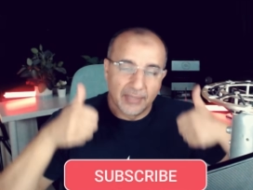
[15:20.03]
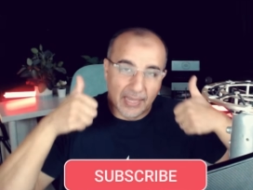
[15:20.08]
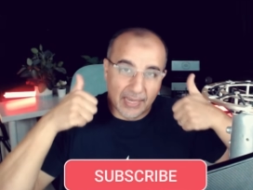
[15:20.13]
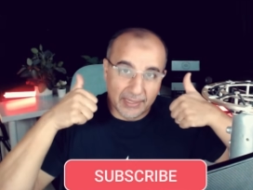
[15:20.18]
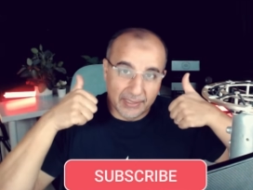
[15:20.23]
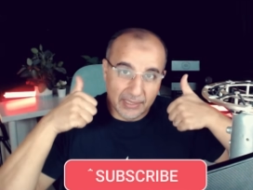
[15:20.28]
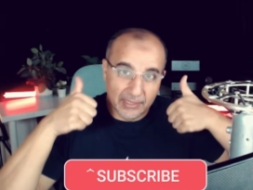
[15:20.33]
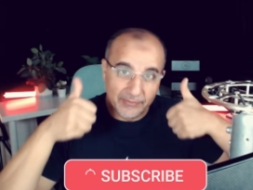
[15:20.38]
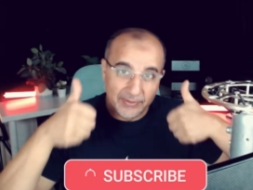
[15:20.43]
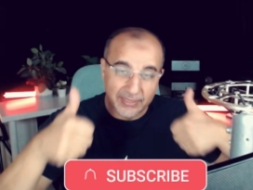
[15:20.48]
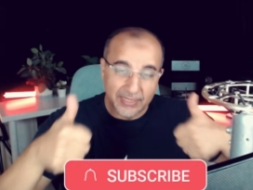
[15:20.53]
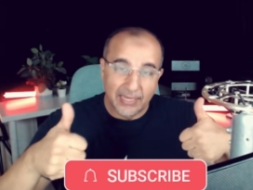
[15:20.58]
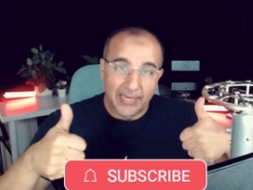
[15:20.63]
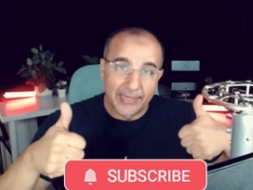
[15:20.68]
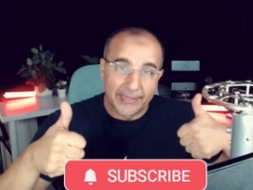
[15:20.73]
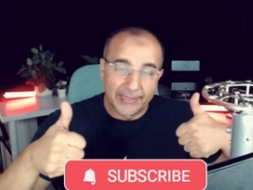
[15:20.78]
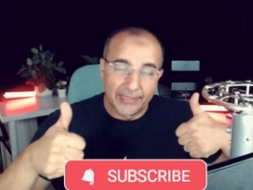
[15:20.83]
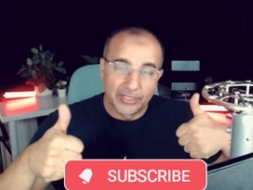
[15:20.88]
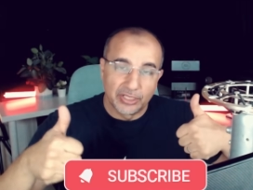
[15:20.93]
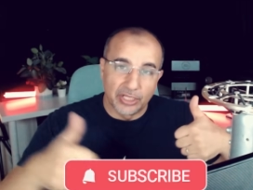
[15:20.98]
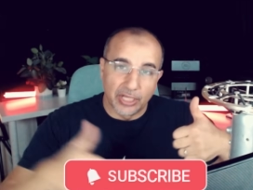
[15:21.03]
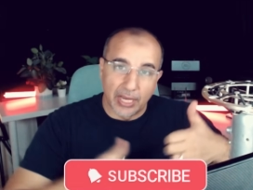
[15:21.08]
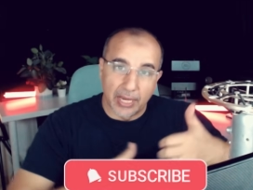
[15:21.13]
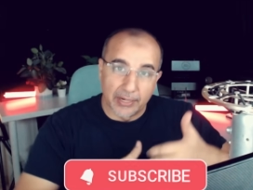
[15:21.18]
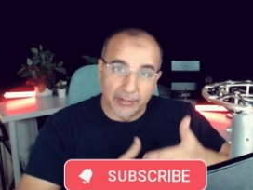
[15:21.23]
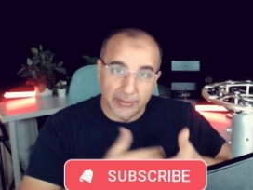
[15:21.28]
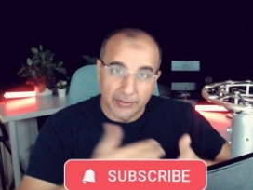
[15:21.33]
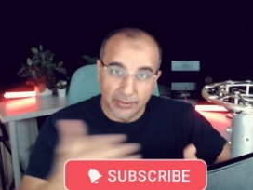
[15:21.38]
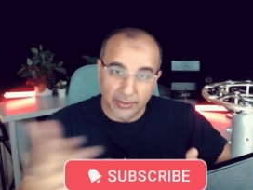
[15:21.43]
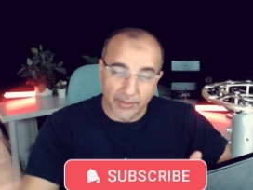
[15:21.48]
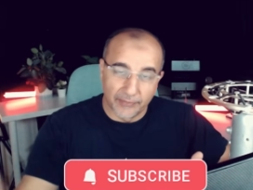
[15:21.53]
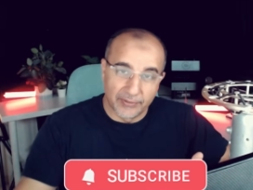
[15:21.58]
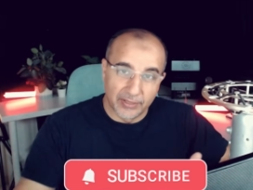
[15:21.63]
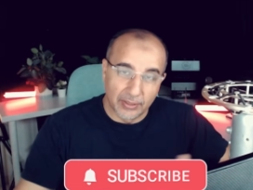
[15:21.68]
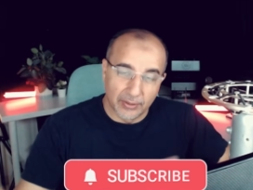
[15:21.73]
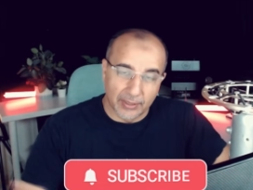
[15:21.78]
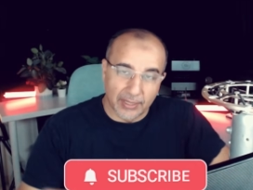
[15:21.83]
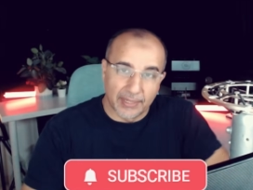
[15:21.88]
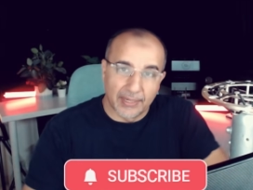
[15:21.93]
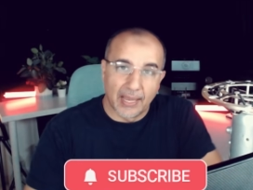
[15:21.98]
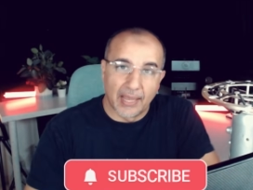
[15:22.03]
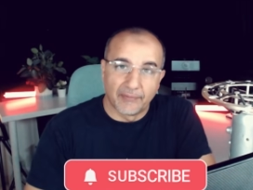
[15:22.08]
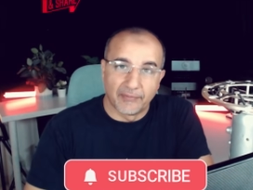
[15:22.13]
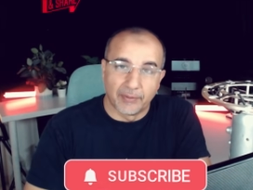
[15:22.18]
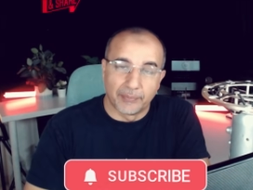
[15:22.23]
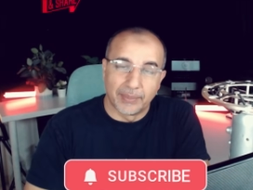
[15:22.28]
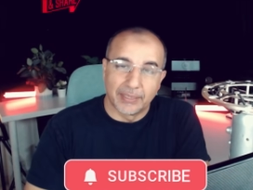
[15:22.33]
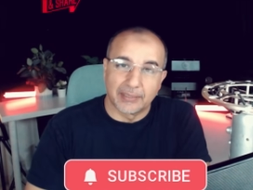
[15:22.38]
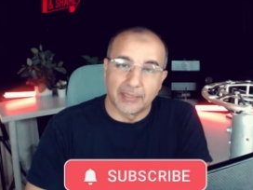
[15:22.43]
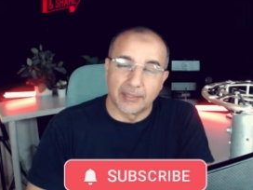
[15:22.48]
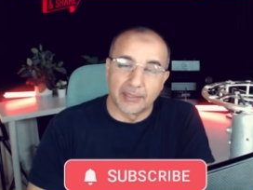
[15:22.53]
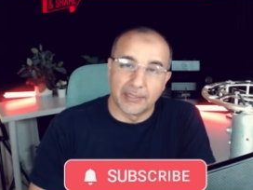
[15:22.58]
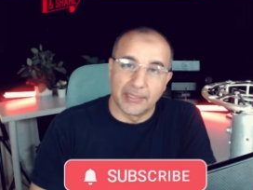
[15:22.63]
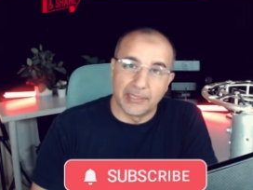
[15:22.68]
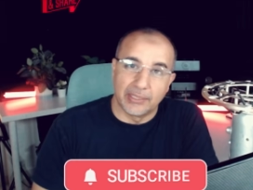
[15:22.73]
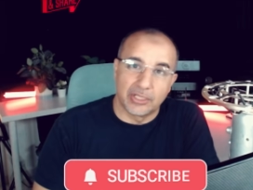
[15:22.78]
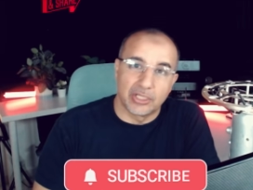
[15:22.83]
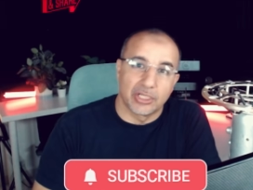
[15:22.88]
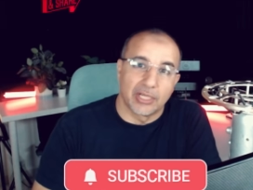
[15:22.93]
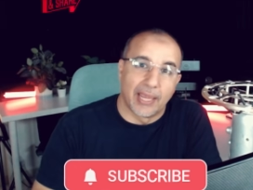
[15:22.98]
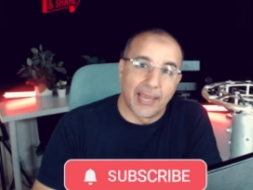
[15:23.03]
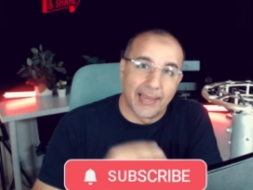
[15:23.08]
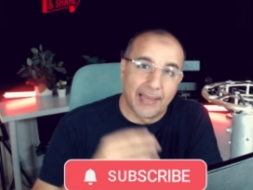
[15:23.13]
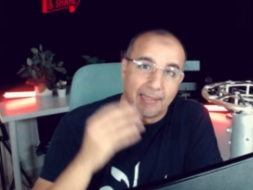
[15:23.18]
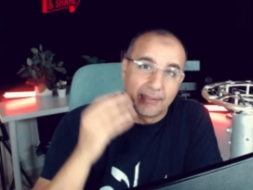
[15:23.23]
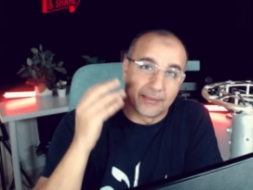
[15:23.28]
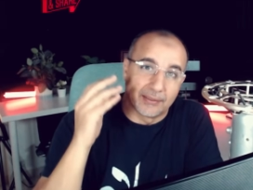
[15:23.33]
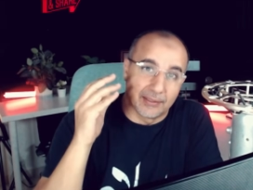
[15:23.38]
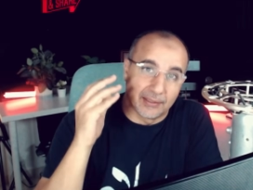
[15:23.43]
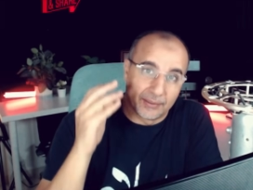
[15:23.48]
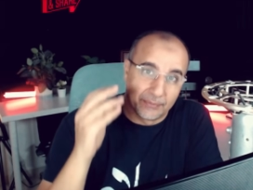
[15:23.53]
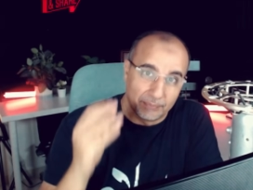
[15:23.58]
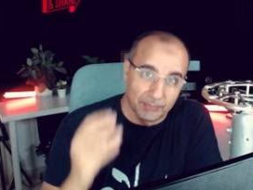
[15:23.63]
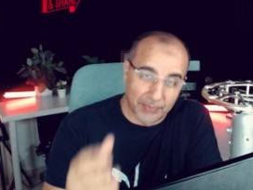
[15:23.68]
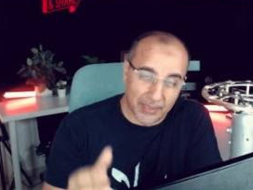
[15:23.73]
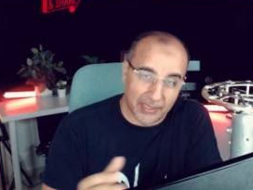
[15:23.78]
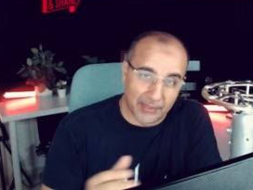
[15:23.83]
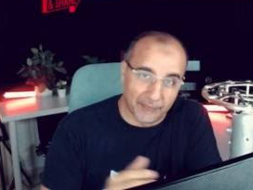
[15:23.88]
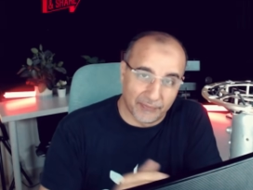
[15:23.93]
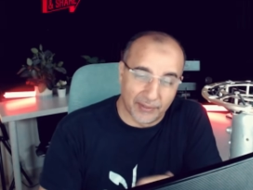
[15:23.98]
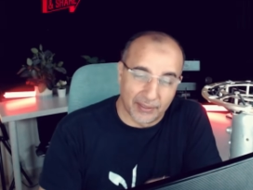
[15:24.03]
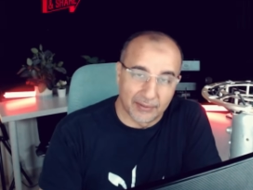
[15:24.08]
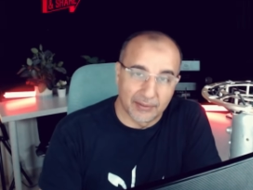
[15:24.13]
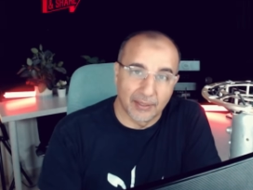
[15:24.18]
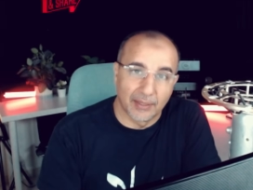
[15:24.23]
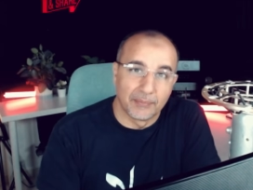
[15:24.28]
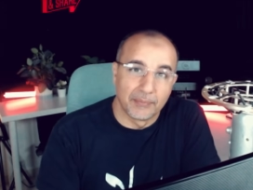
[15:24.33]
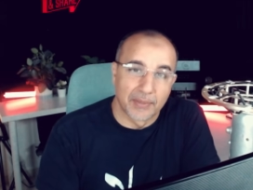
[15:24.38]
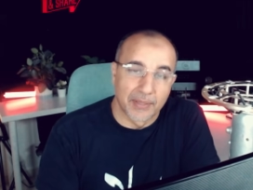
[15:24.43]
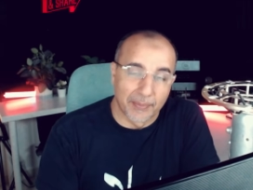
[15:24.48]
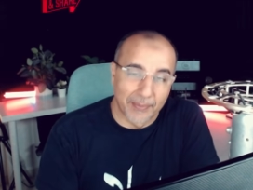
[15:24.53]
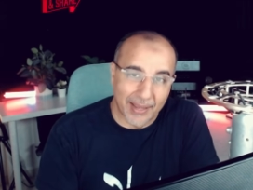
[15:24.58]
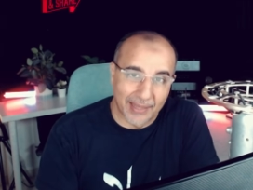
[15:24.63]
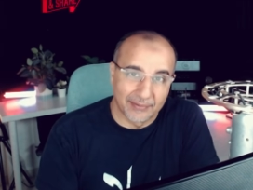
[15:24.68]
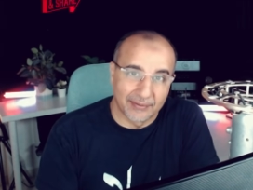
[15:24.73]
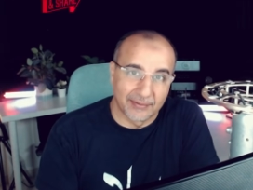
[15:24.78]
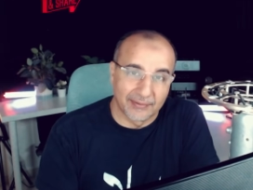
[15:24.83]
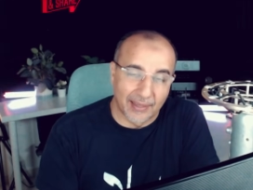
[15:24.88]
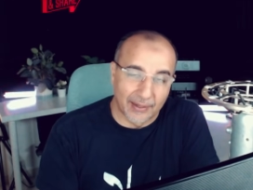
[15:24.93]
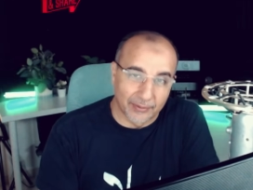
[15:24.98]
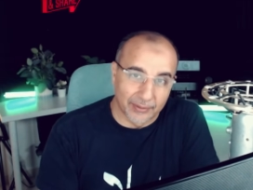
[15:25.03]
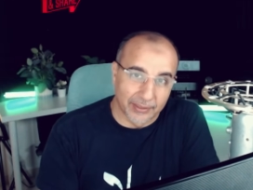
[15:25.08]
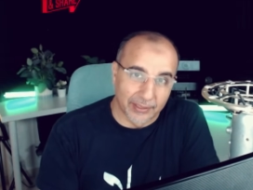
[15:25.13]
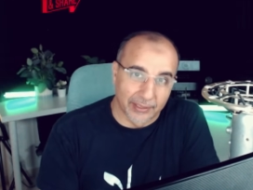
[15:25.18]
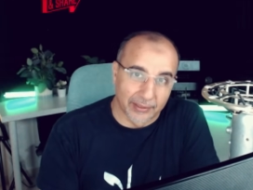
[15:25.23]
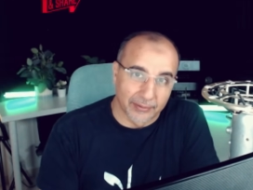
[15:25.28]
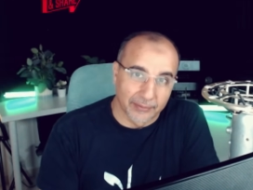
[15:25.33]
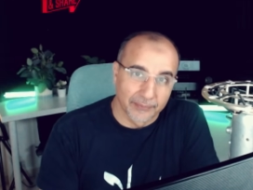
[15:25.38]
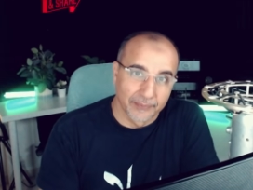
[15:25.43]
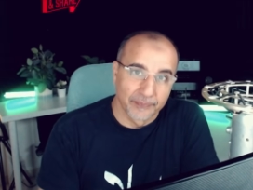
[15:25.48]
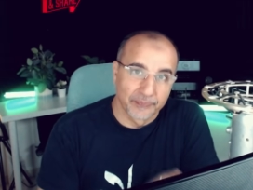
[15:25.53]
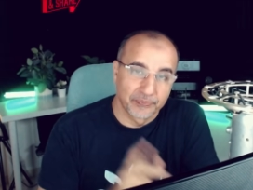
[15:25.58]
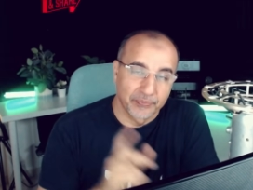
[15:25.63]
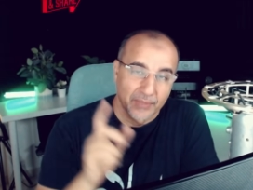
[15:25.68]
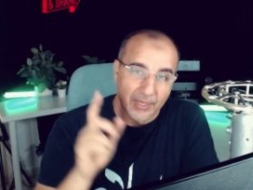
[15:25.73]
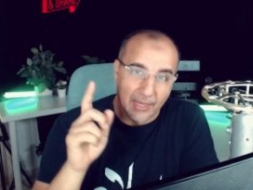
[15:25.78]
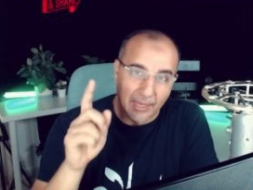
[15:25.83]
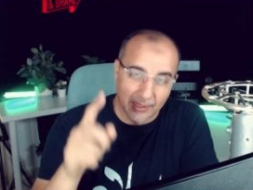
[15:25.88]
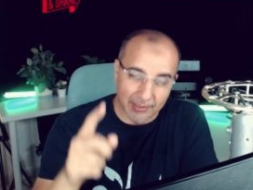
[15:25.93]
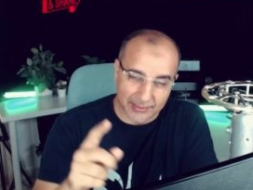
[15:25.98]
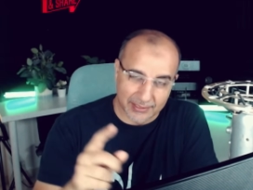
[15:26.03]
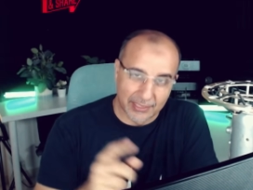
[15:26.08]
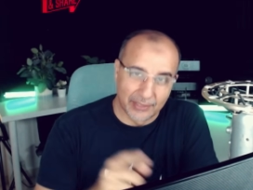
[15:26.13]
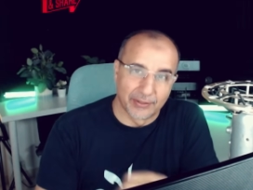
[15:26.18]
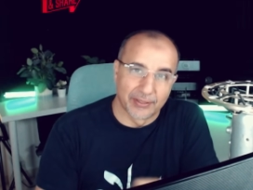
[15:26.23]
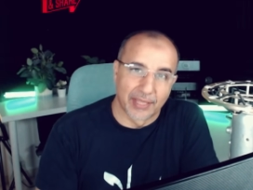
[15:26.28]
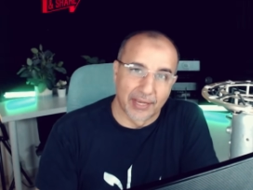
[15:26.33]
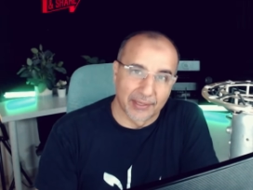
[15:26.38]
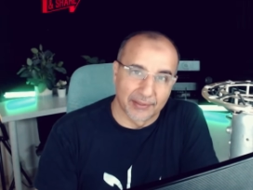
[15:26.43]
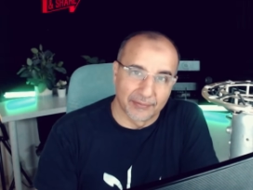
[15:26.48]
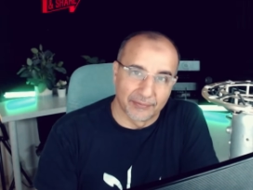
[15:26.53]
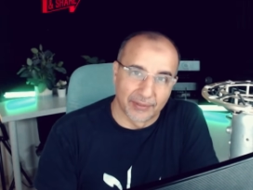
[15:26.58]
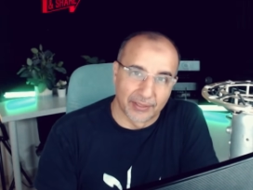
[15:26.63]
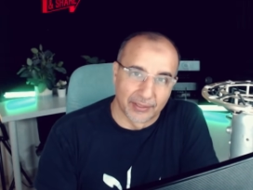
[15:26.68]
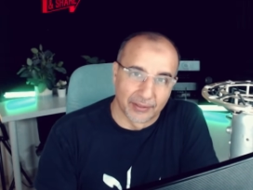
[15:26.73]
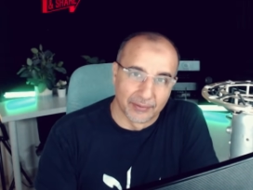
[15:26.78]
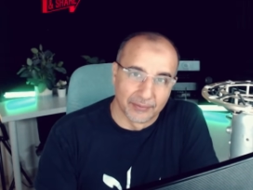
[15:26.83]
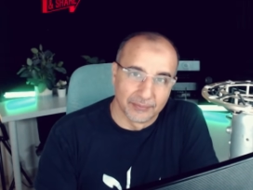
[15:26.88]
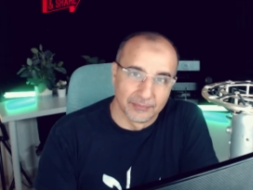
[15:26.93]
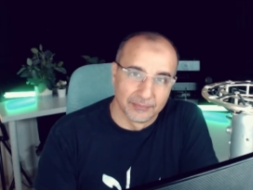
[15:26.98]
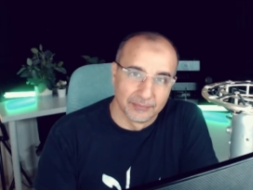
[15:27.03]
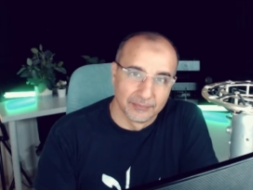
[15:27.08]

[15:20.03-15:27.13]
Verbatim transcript: and give us a like and share so the video can have a better reach and benefit the masses out there. I'll see you in the next video.